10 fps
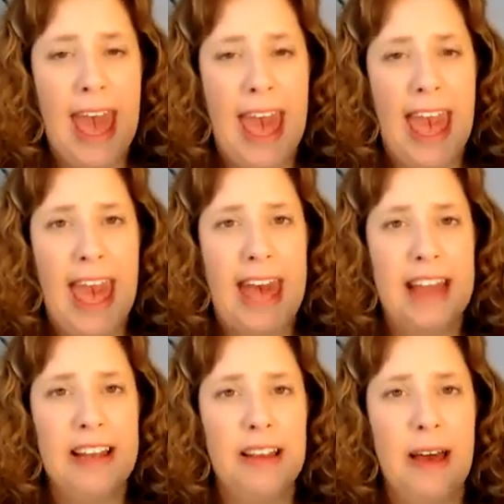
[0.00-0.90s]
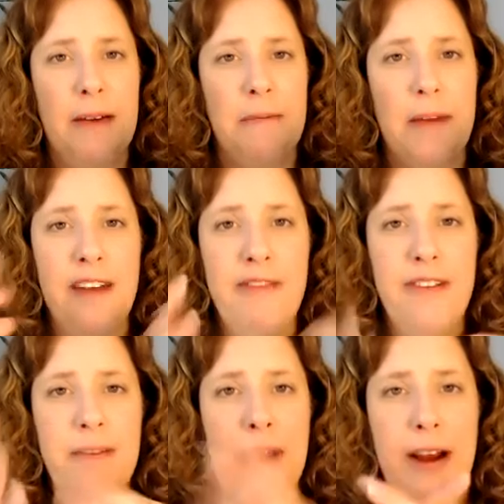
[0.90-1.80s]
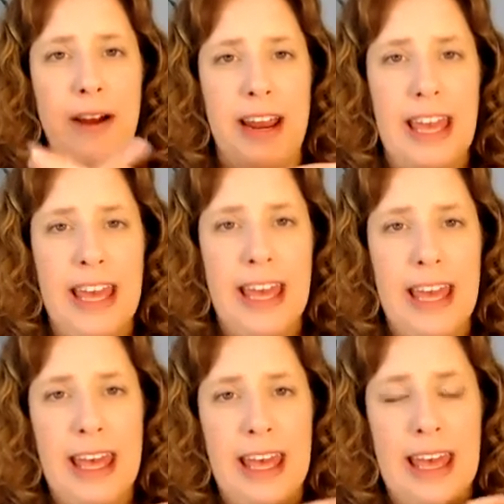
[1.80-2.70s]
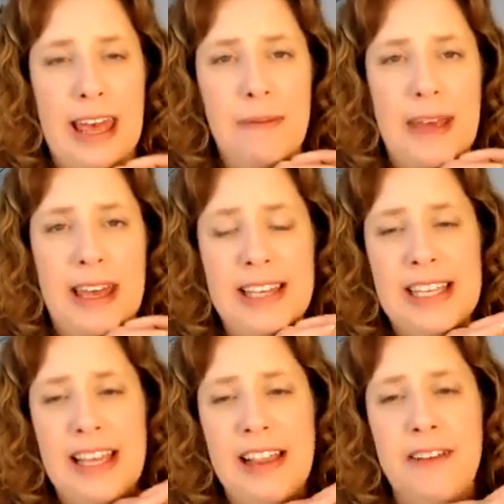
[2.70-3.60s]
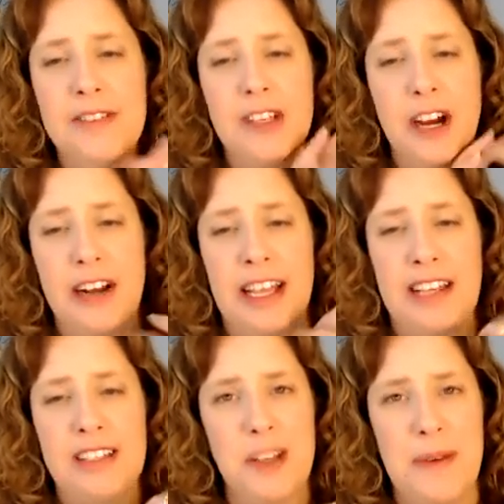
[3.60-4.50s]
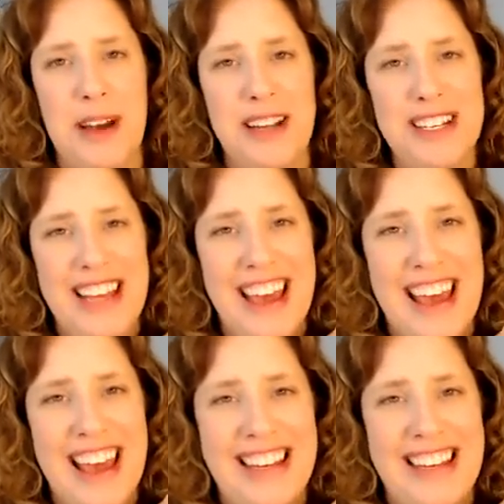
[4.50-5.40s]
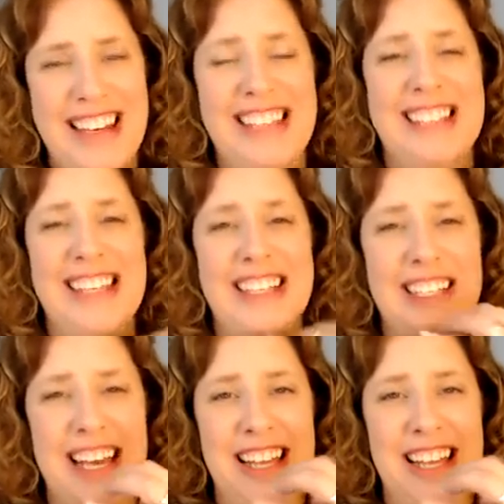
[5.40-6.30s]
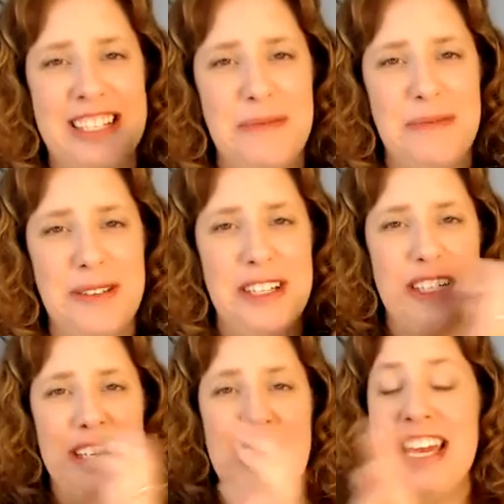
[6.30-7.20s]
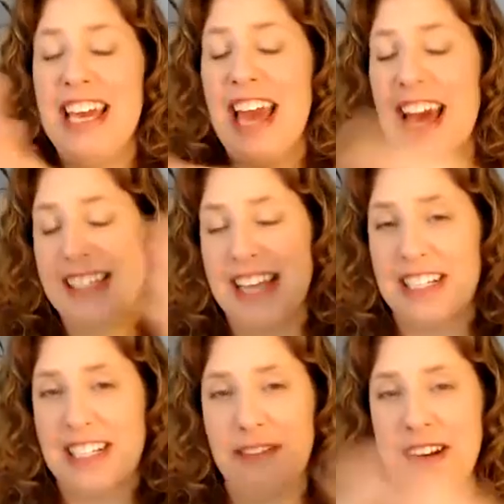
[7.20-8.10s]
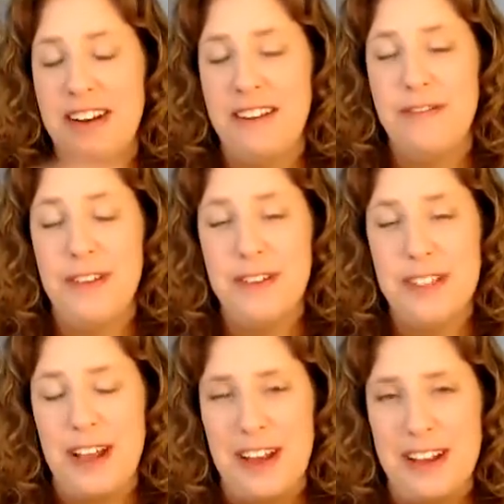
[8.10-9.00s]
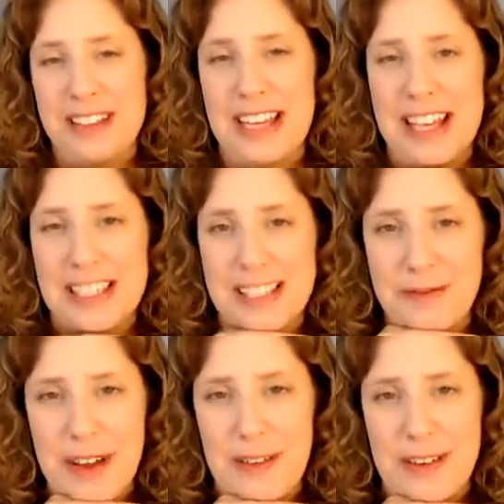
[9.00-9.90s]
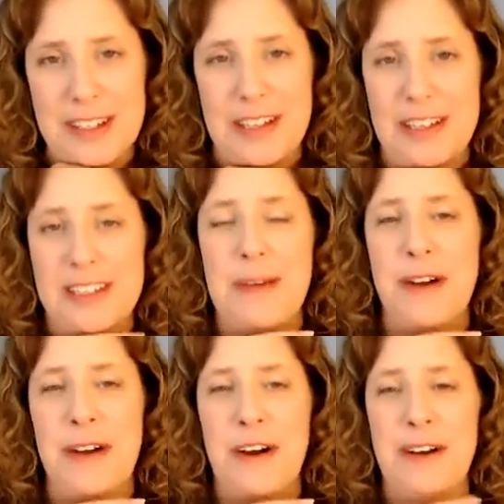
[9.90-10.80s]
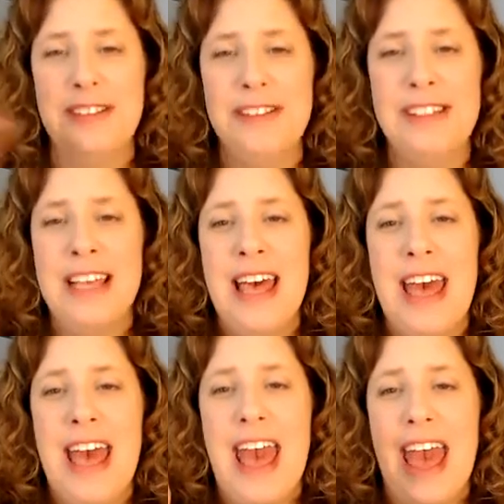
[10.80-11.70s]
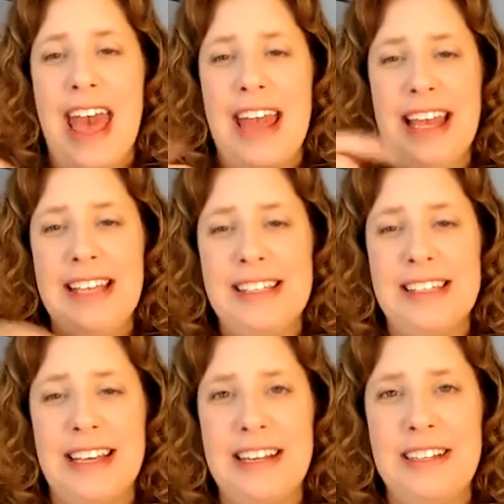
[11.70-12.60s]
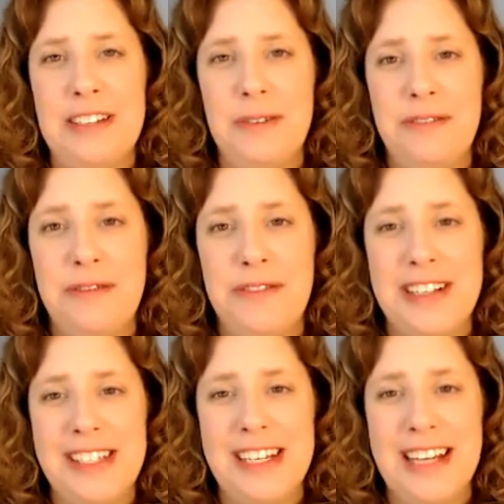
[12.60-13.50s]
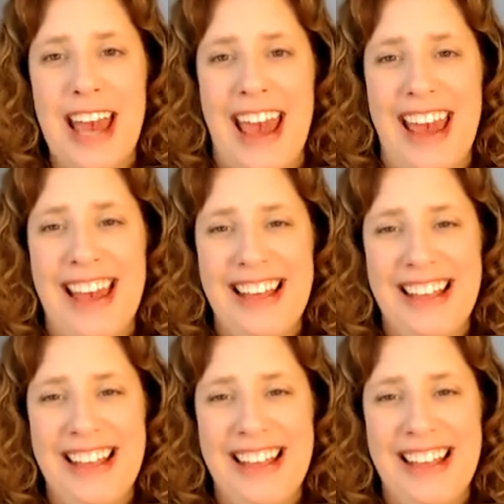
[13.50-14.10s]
And my friend Barry, because he loves gardening so much and he's such a talented musician, he has actually written a few songs and has some favorite songs about gardens. And he's going to do one for us today.